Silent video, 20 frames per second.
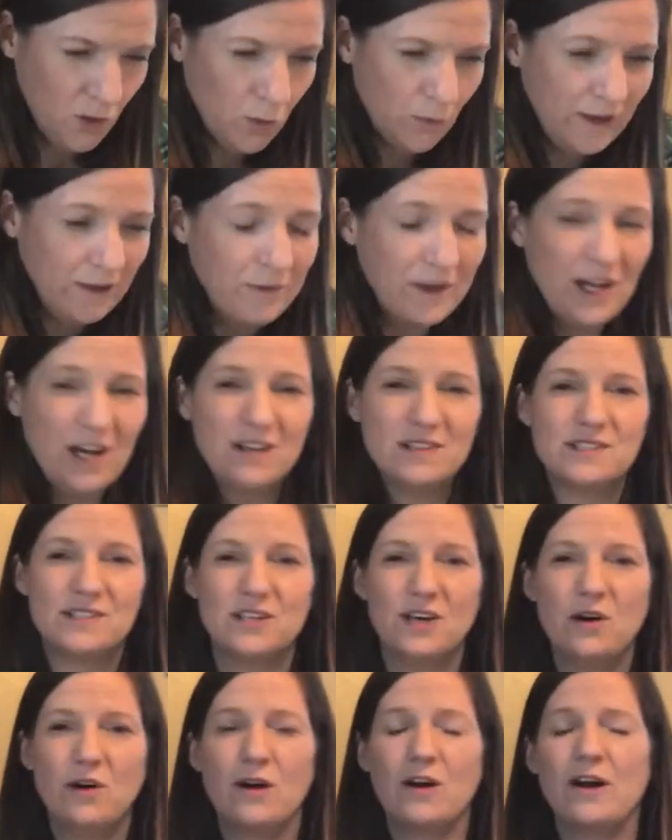would
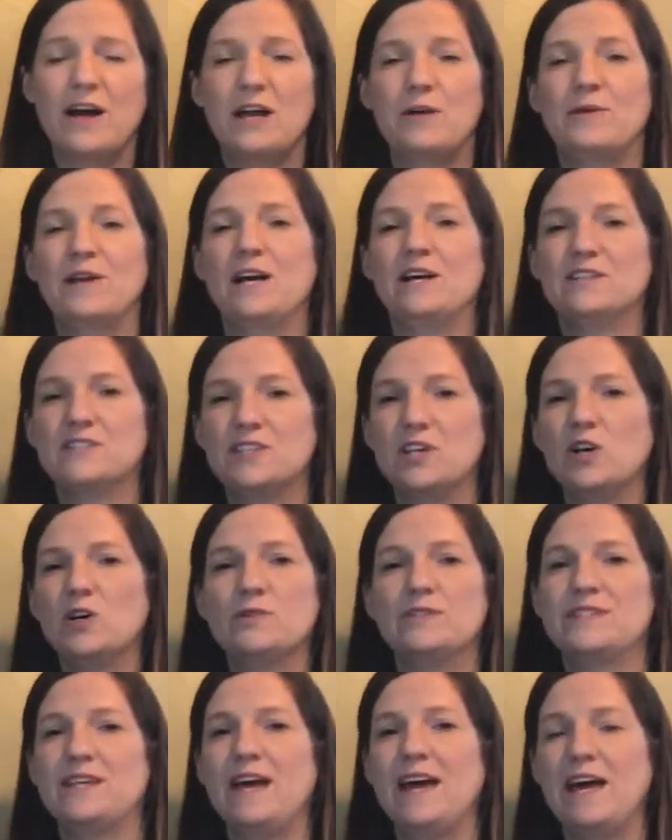also
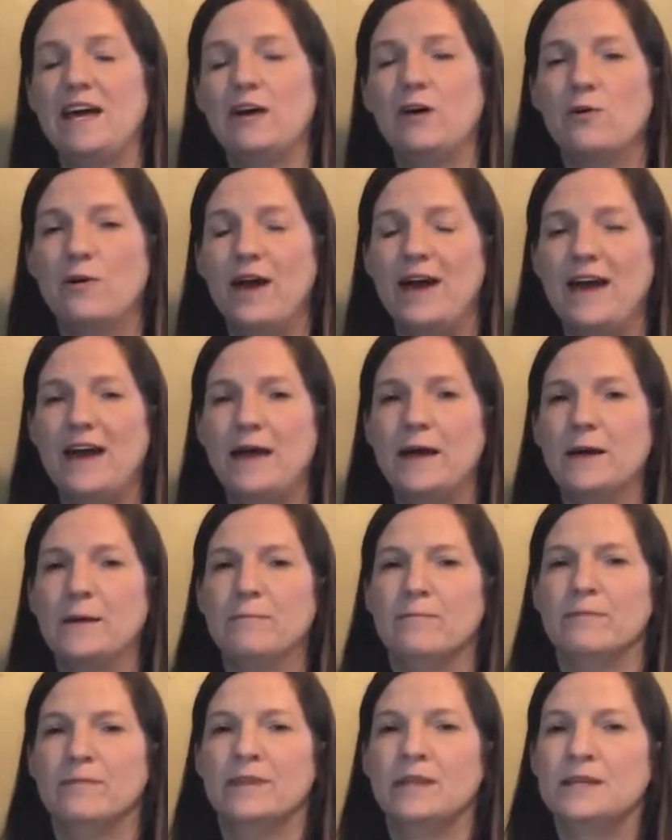say, okay,
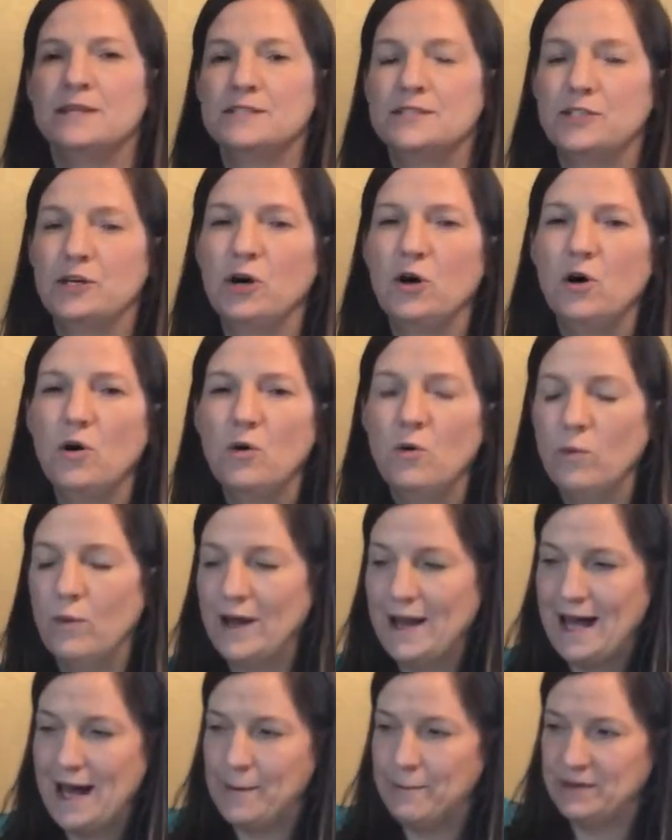so
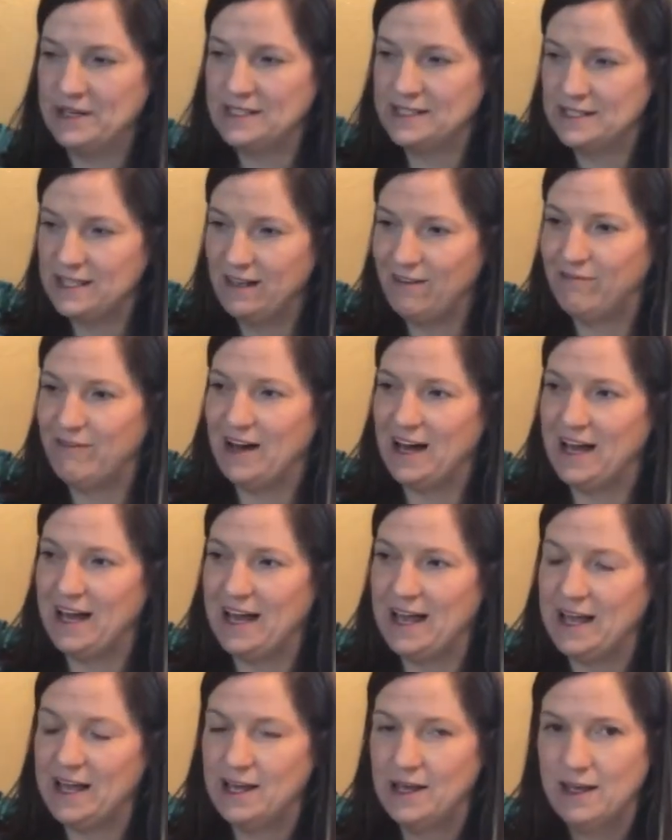what happens if
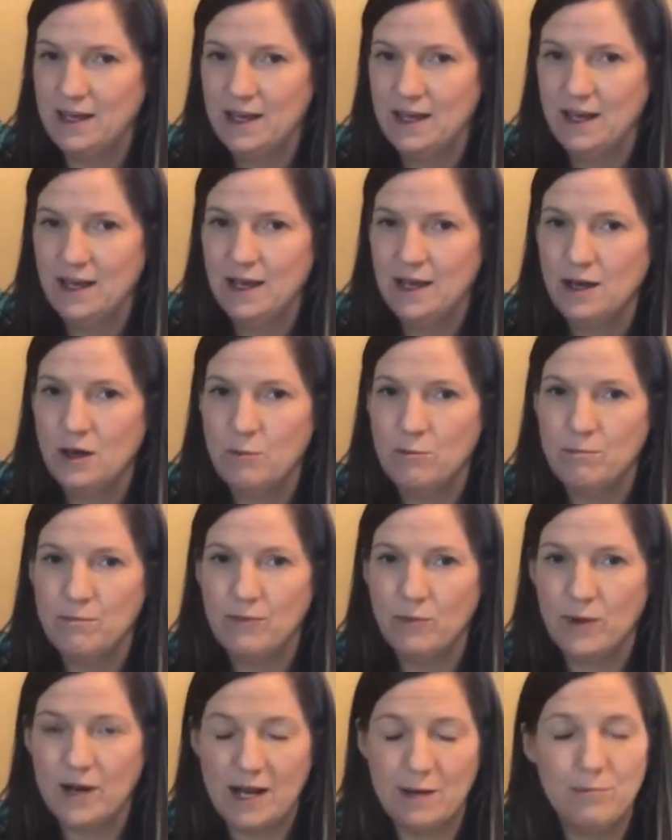
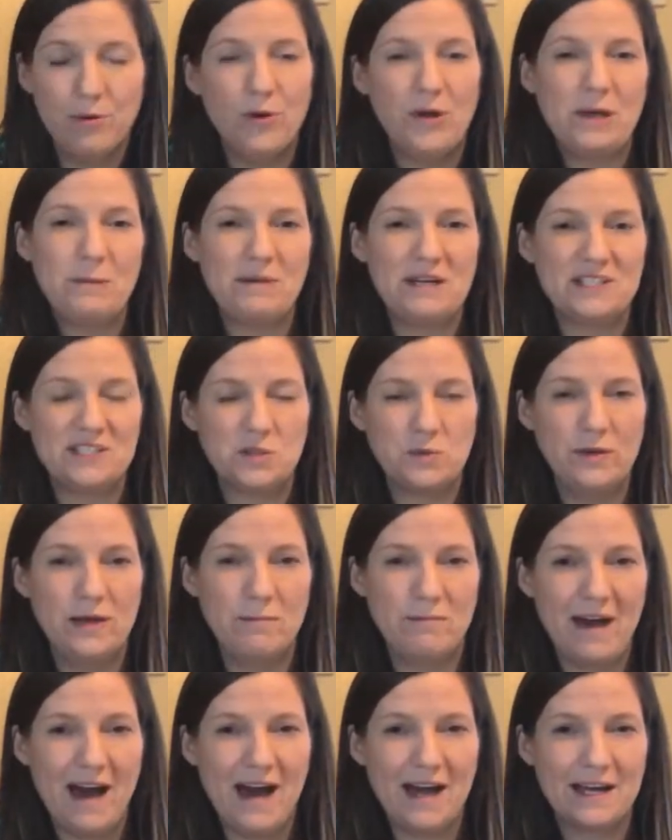when I'm pulling my
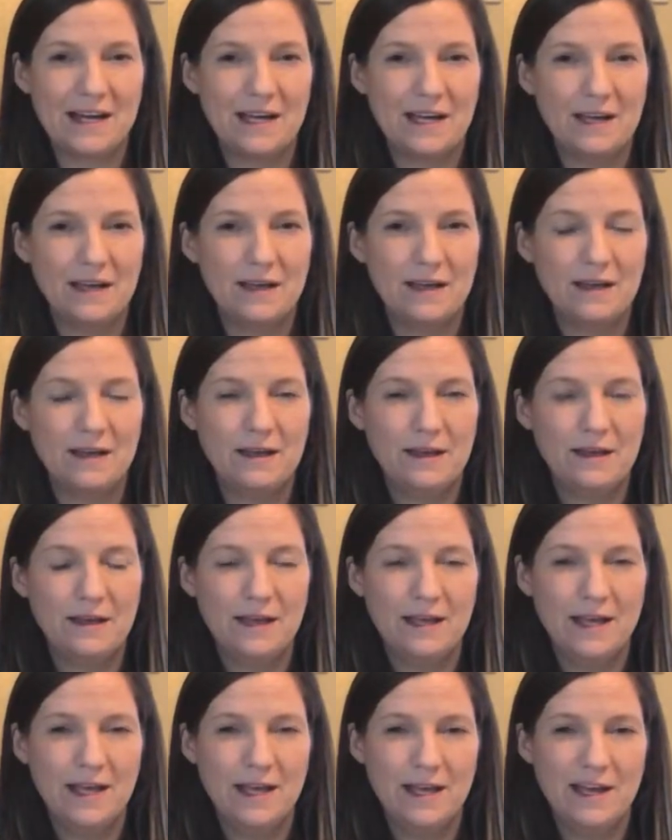swing back,
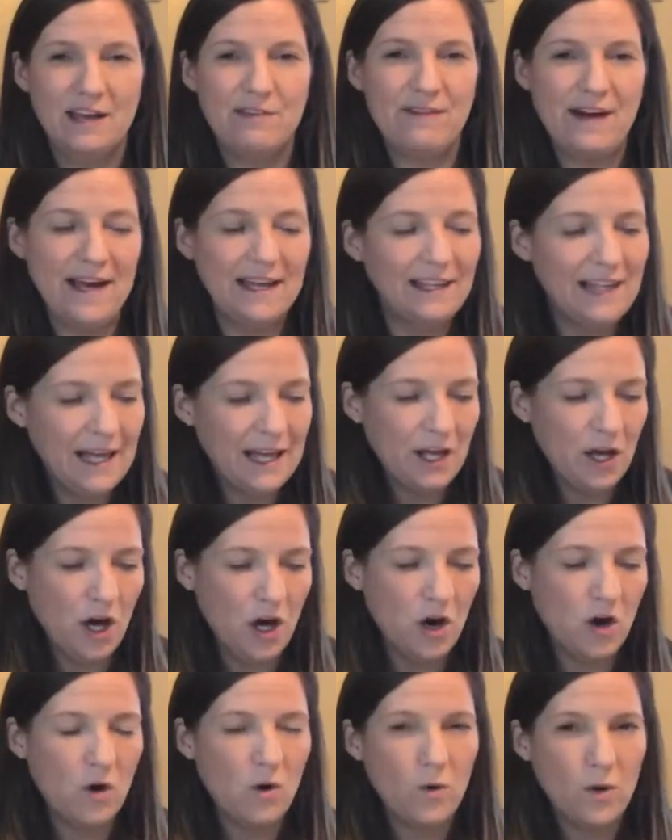if I let
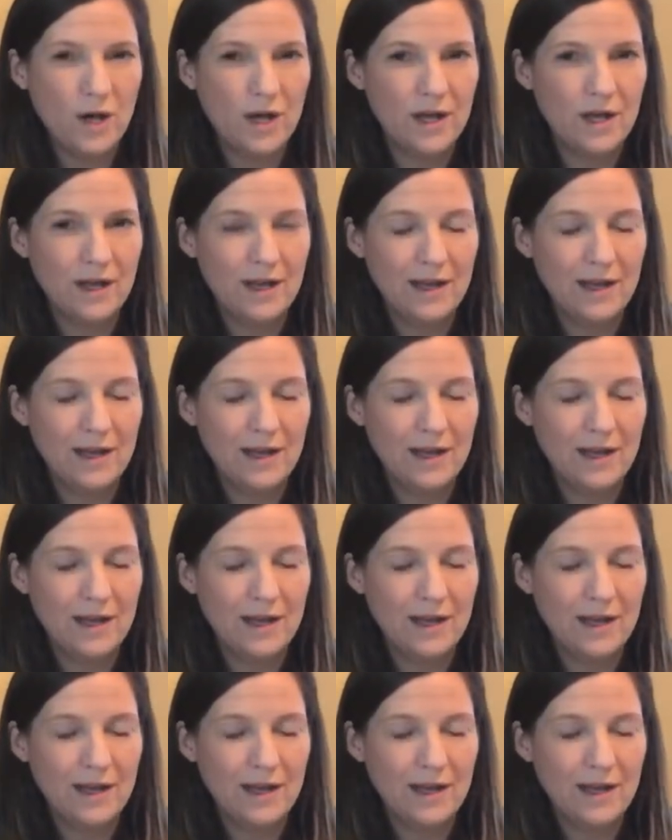go,